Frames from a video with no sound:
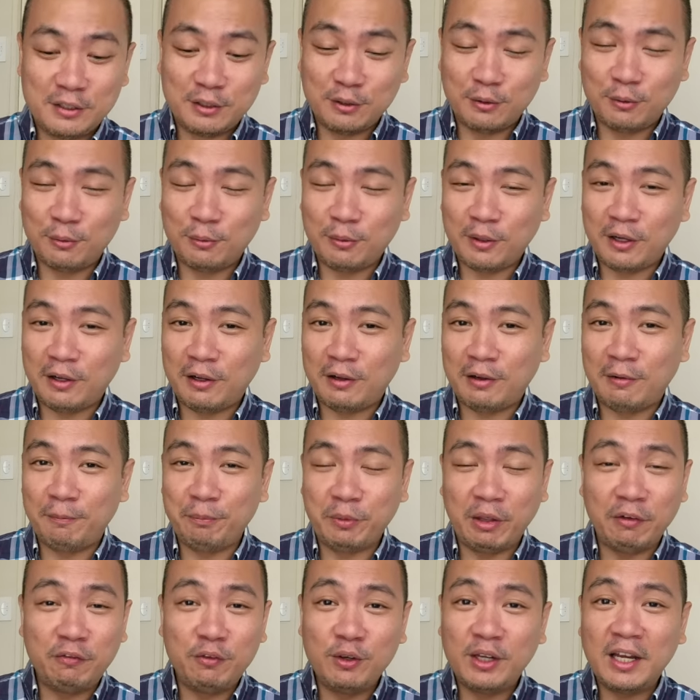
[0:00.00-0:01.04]
So
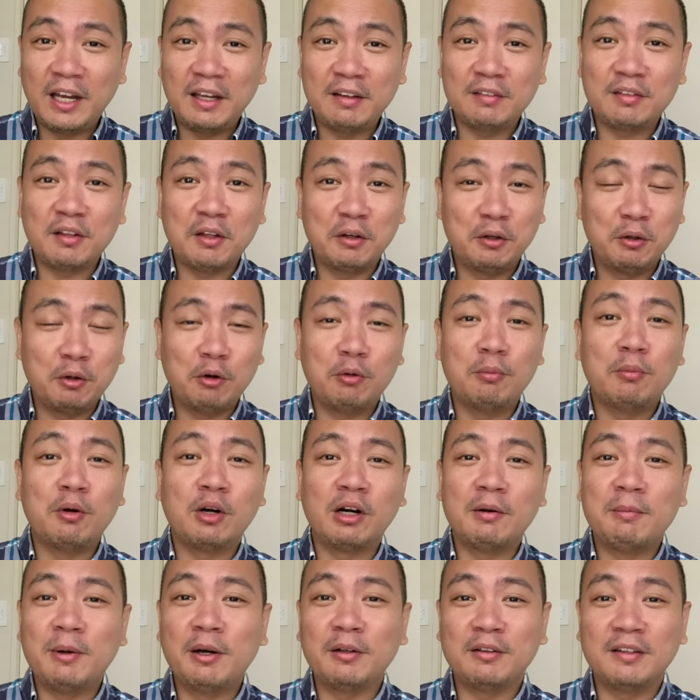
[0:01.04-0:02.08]
um, if you guys know
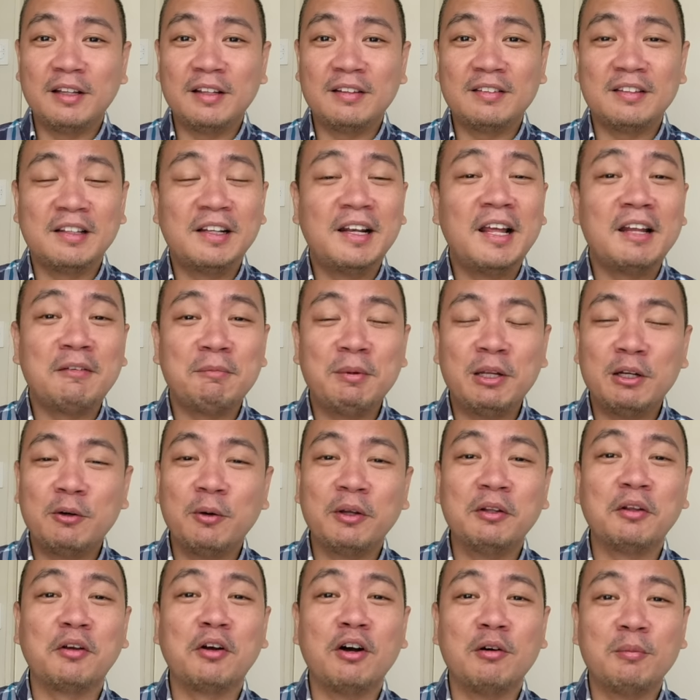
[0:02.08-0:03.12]
more about this, let me
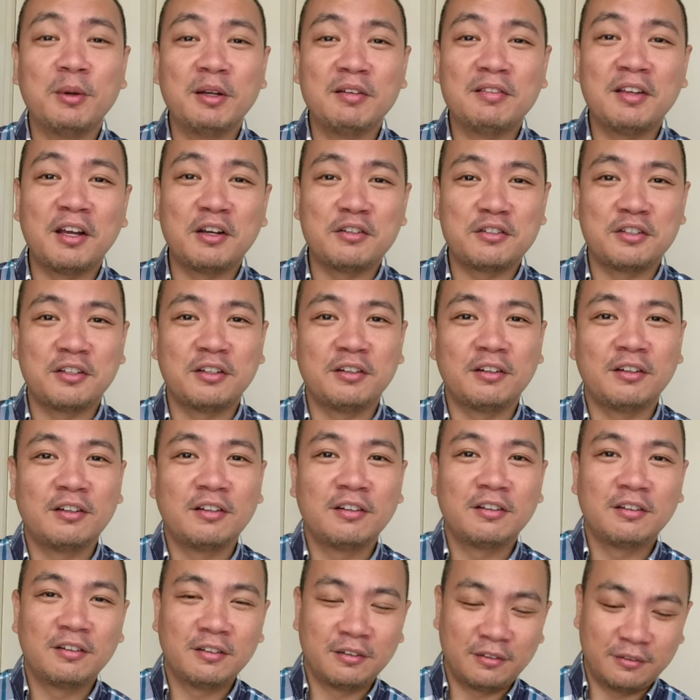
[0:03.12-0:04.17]
know in the comment
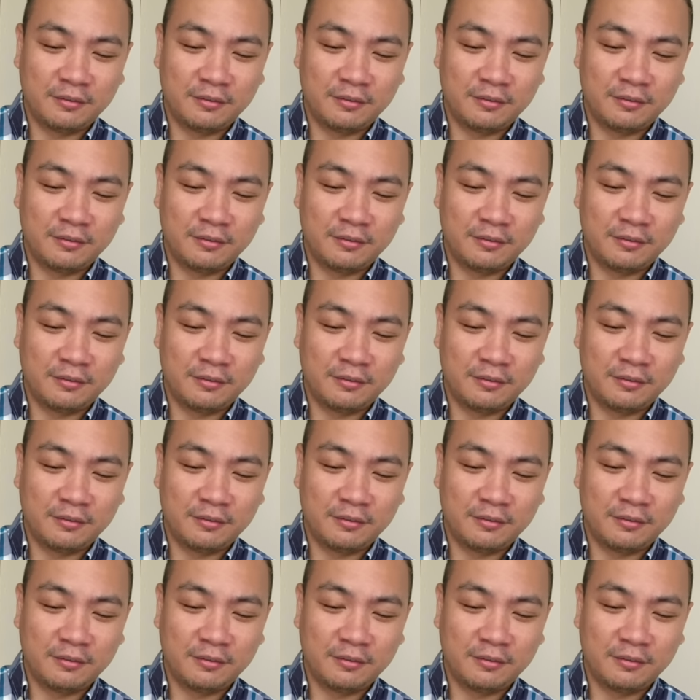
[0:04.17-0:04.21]
section.